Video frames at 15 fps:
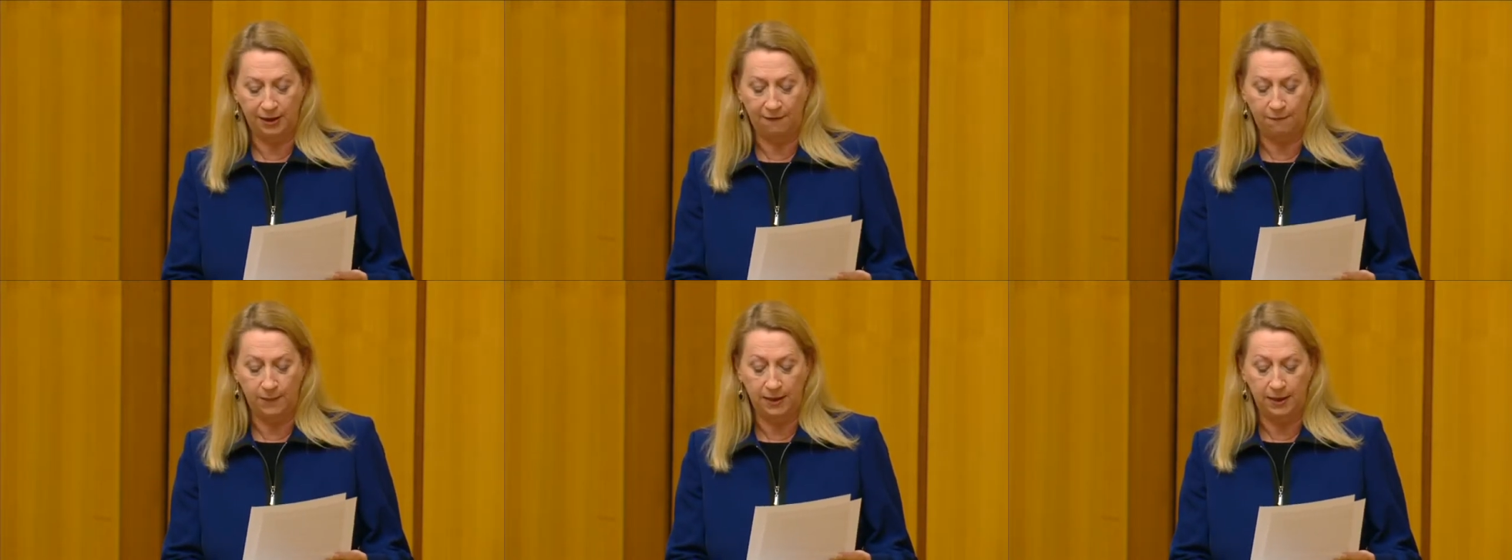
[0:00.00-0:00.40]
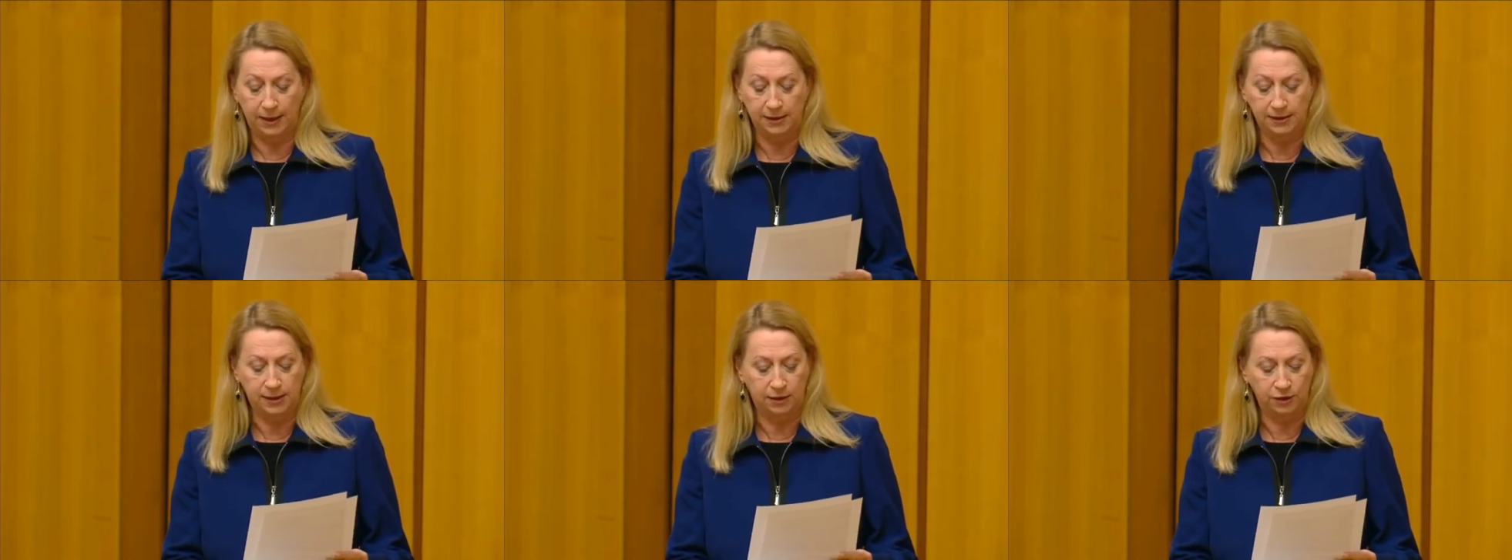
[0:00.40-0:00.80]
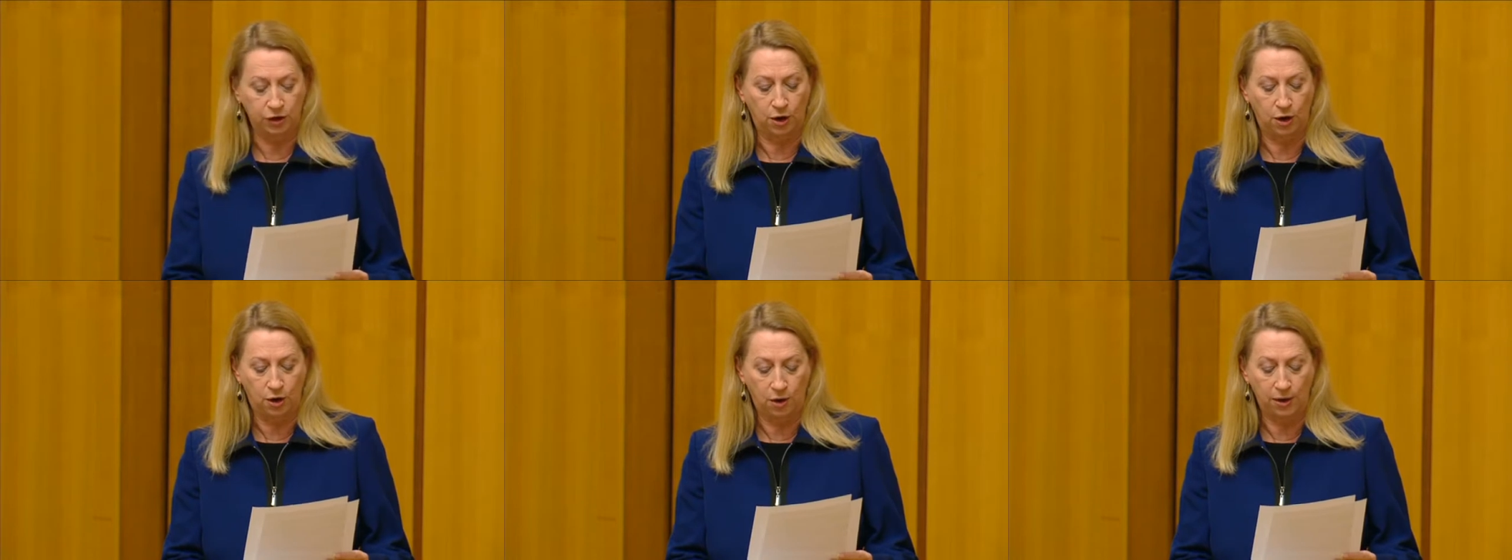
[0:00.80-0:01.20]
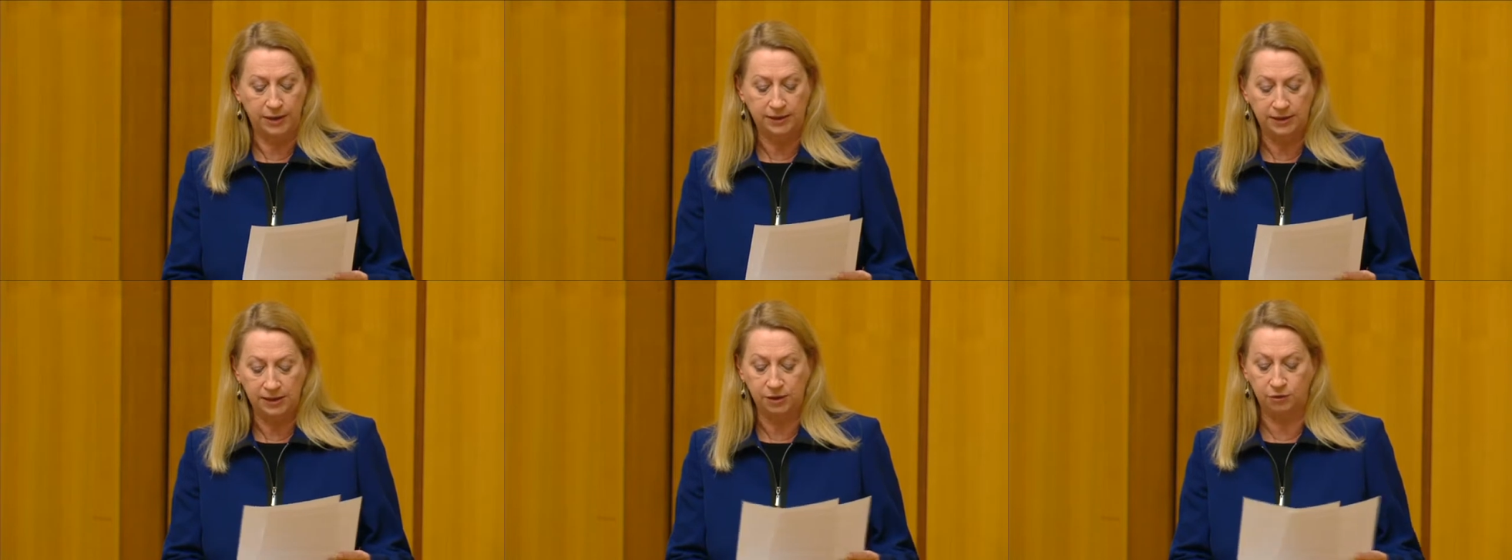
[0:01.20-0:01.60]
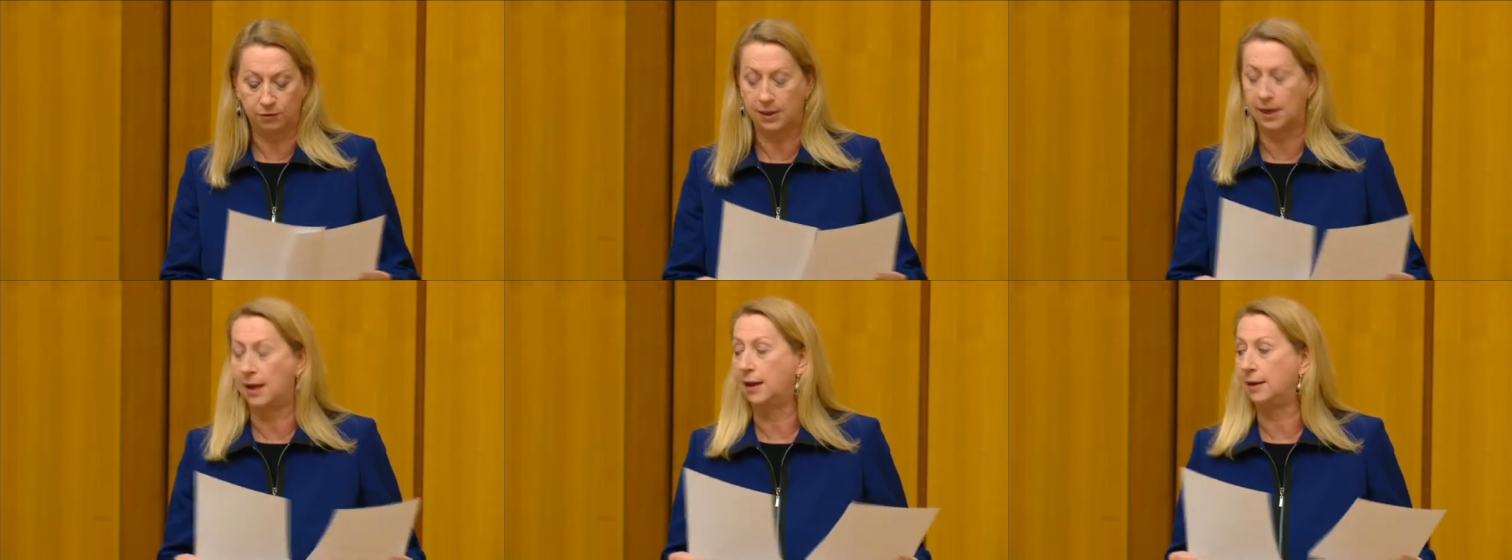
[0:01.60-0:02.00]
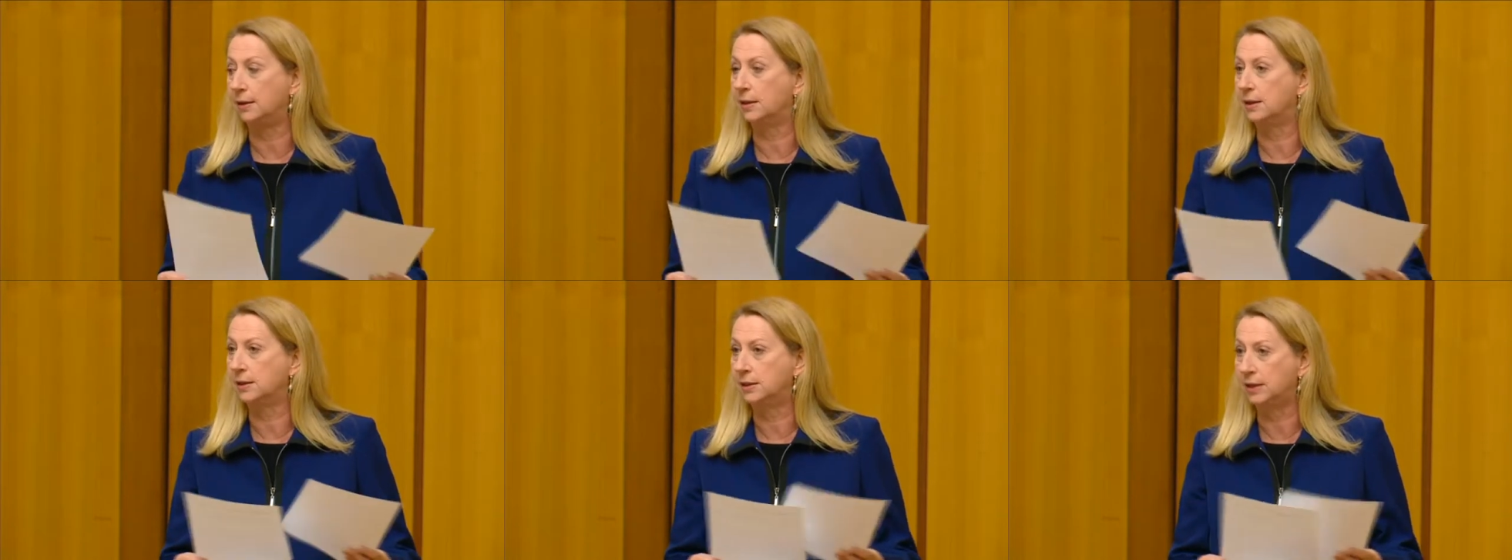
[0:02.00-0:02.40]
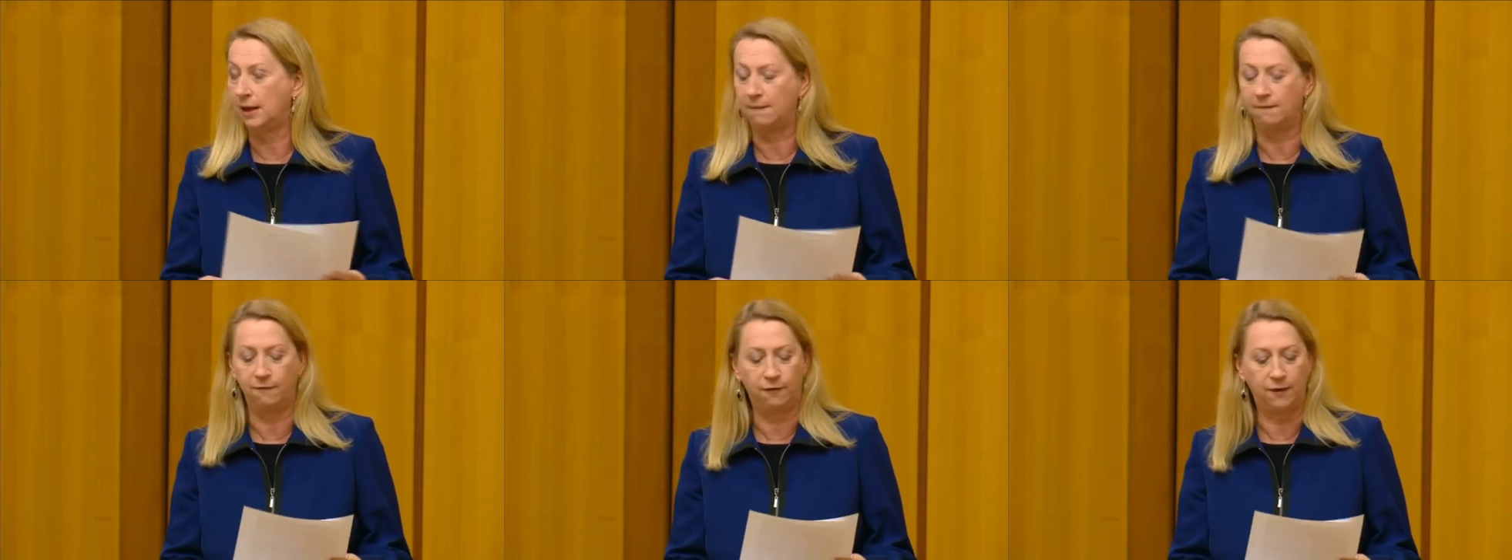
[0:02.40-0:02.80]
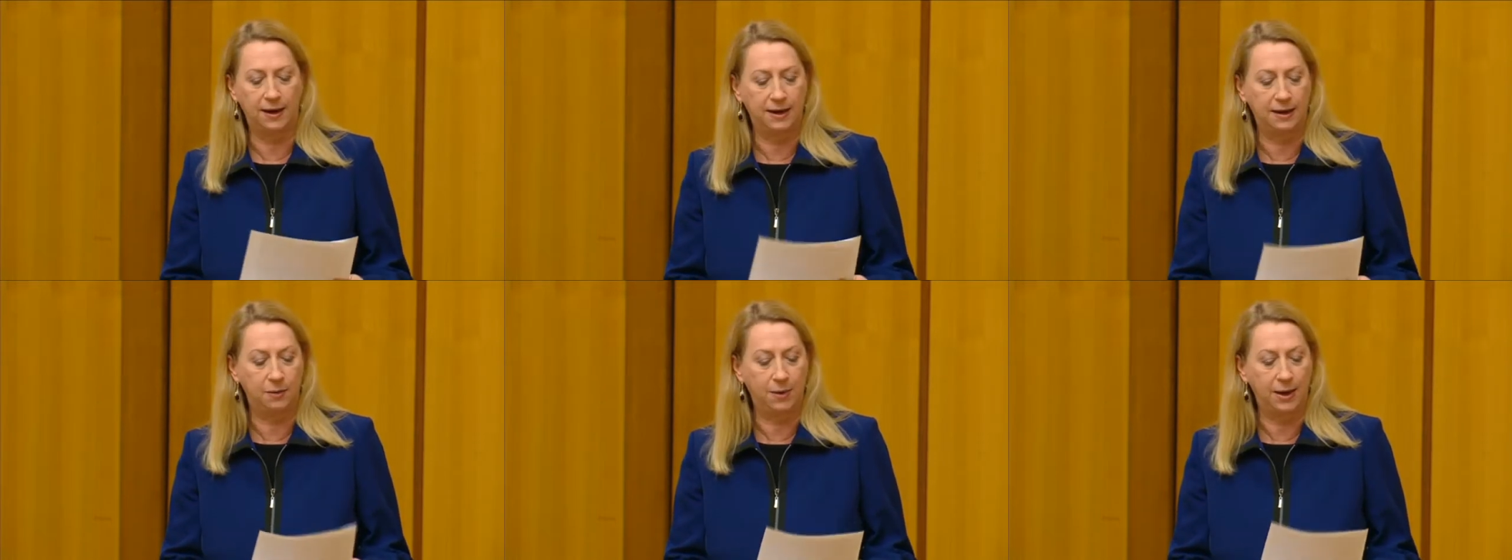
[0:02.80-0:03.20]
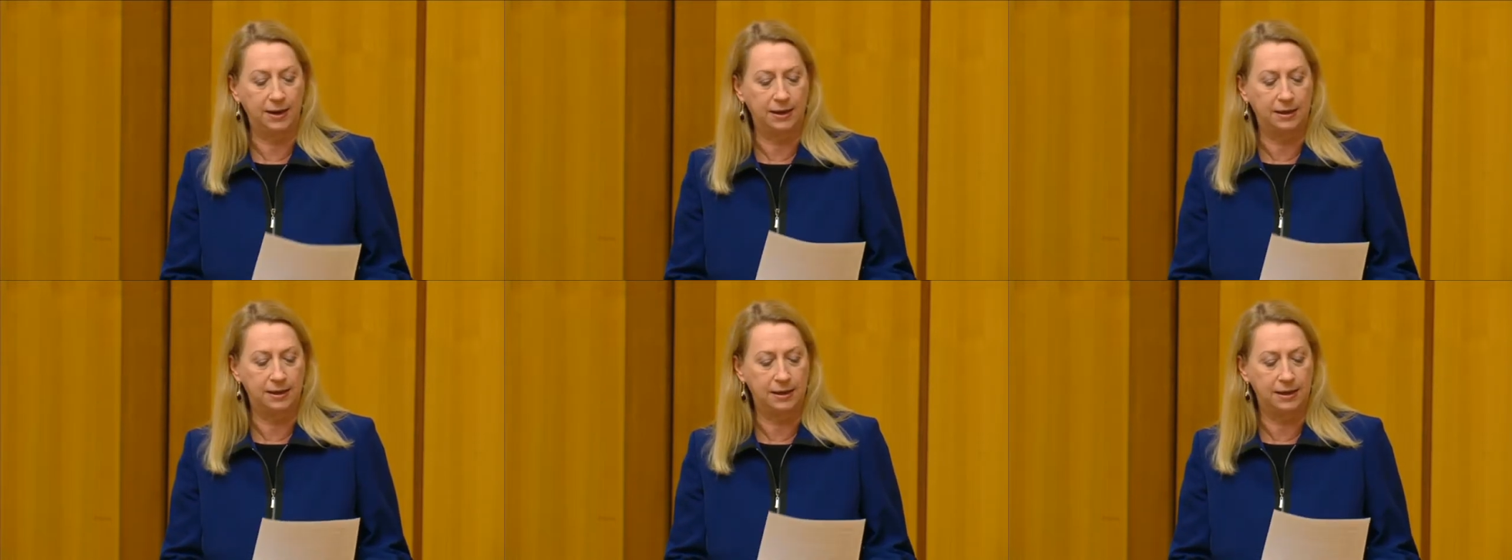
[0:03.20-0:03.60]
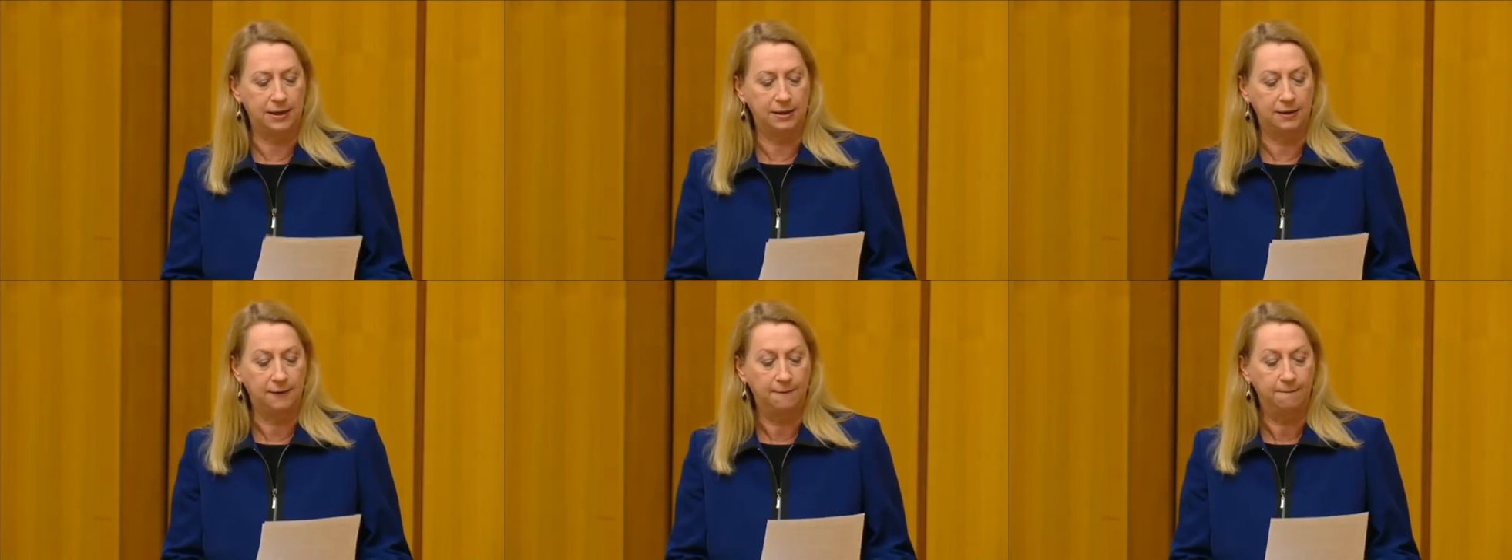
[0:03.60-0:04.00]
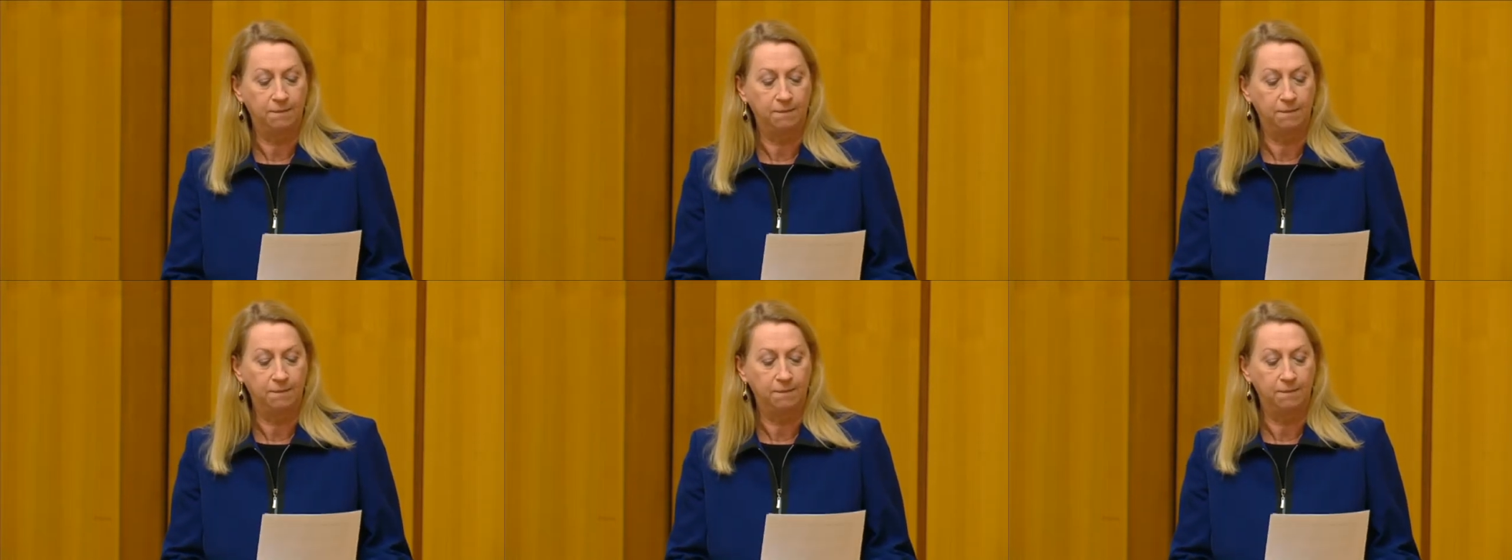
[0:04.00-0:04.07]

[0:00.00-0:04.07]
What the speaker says: government that has such a high disregard and contempt for anyone in need?